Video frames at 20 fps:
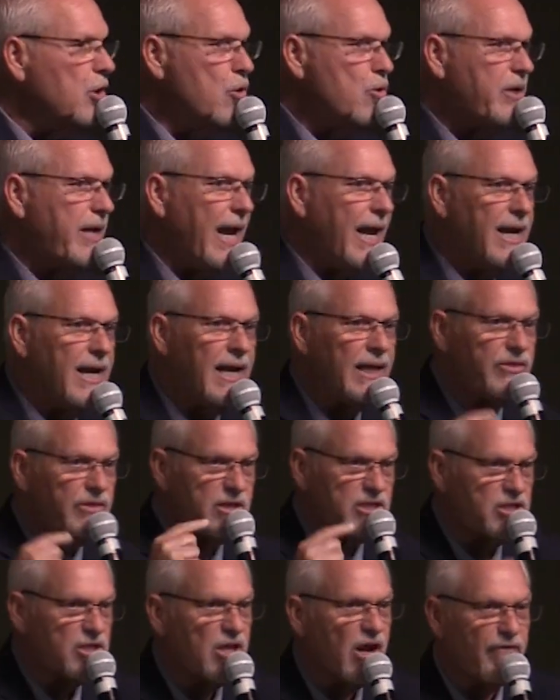You can't let
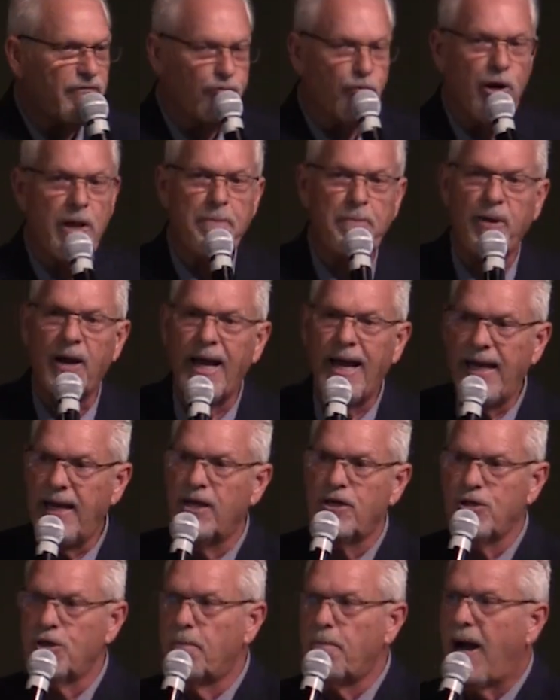this stuff replay
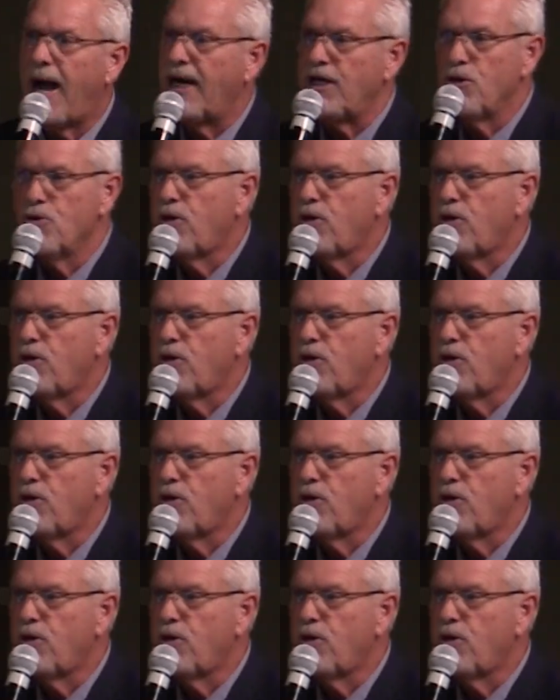in your mind.